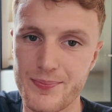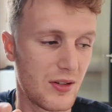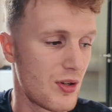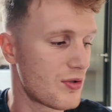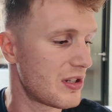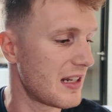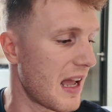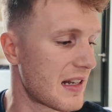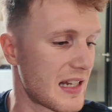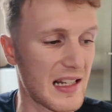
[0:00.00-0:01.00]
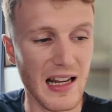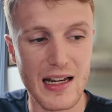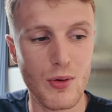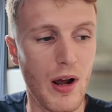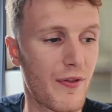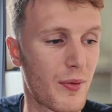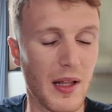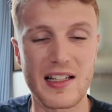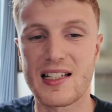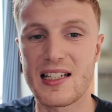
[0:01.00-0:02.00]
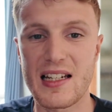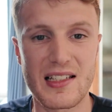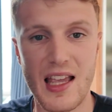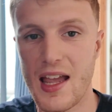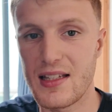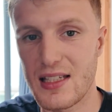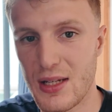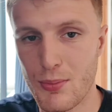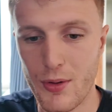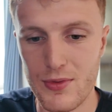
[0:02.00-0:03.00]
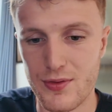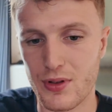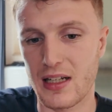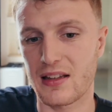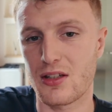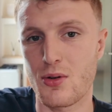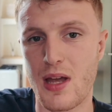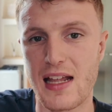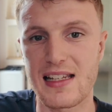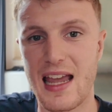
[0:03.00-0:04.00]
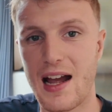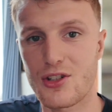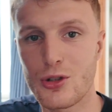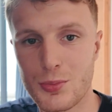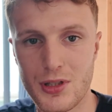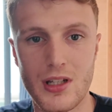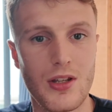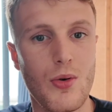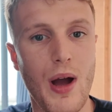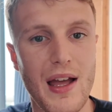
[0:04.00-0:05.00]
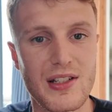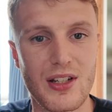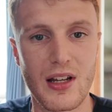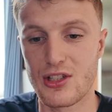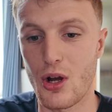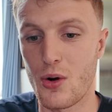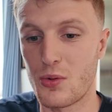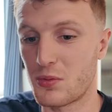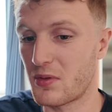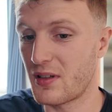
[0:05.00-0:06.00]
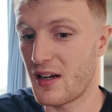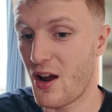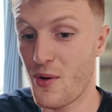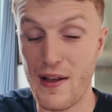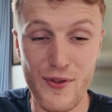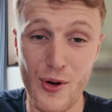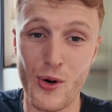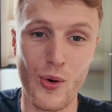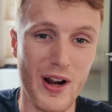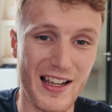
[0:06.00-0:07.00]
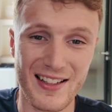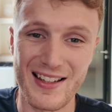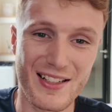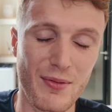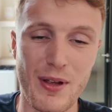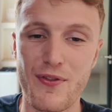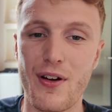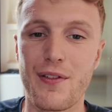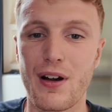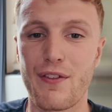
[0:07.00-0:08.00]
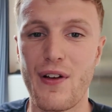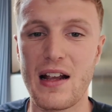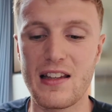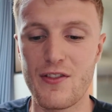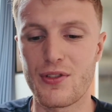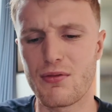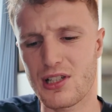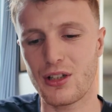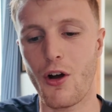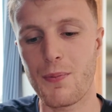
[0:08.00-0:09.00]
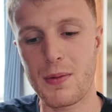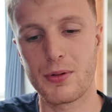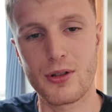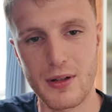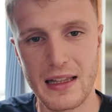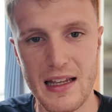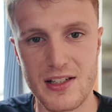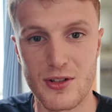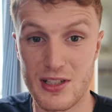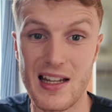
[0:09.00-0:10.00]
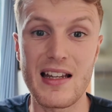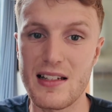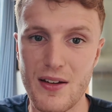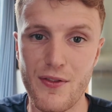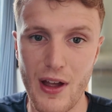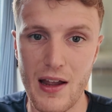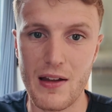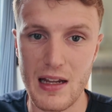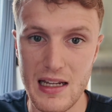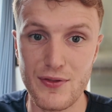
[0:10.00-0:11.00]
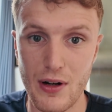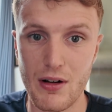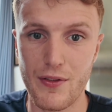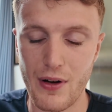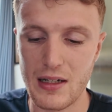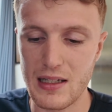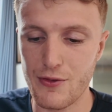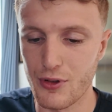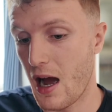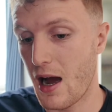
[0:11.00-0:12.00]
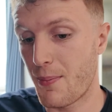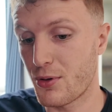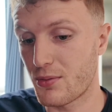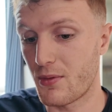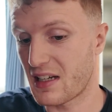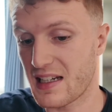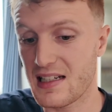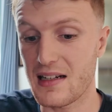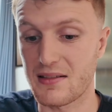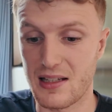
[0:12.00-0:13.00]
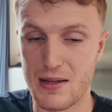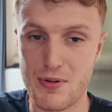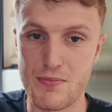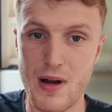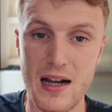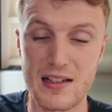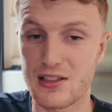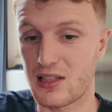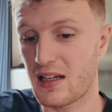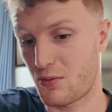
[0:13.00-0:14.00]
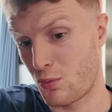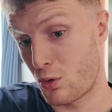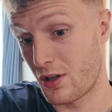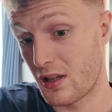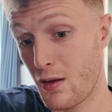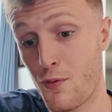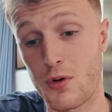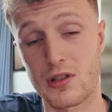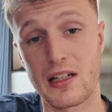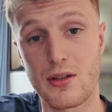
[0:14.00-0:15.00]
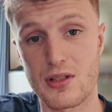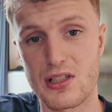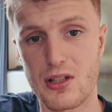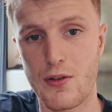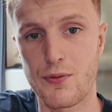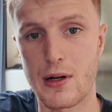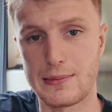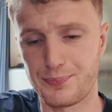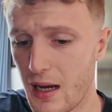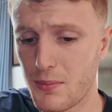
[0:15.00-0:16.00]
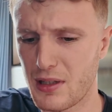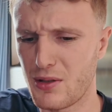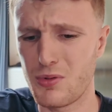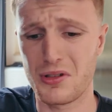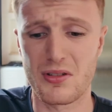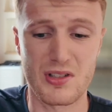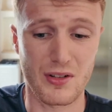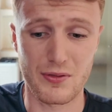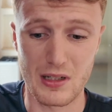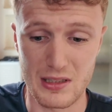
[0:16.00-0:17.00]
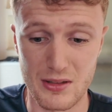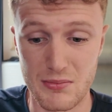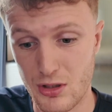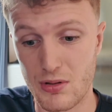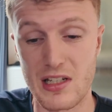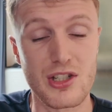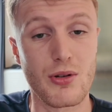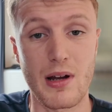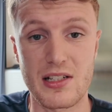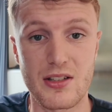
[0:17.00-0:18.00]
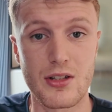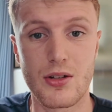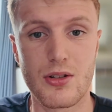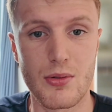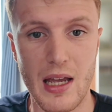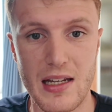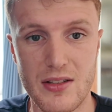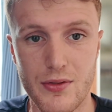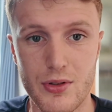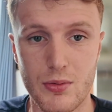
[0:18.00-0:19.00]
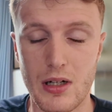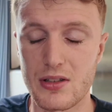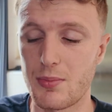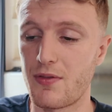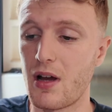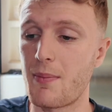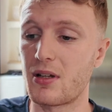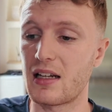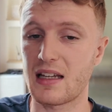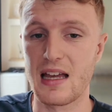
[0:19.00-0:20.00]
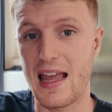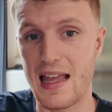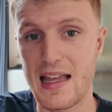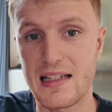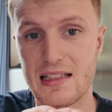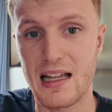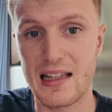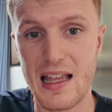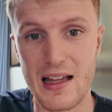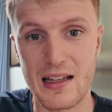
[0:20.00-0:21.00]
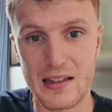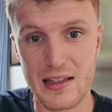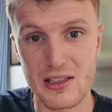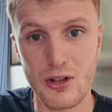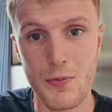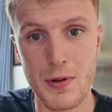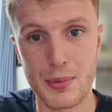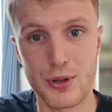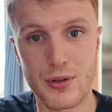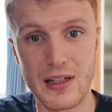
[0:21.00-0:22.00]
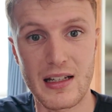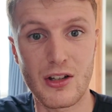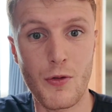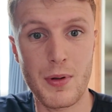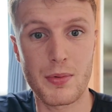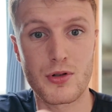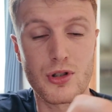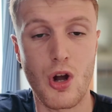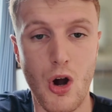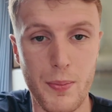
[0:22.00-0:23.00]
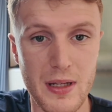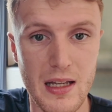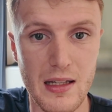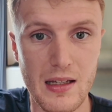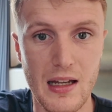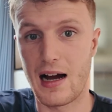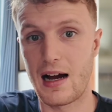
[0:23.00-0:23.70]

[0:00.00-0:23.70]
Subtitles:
Now, usually it takes anywhere from like 6 to 18 months for like the UK to catch up to the US. So, you know, if you're quick, this can be very, very effective. There is a lot of people doing this because it is very effective. But like I said, keep in mind, it's like one of the other ones, like using software. And you will use software to do this US to UK stuff as well, to be fair. But like, it is like that. Like, there's a lot of people doing it, a lot of people just copying.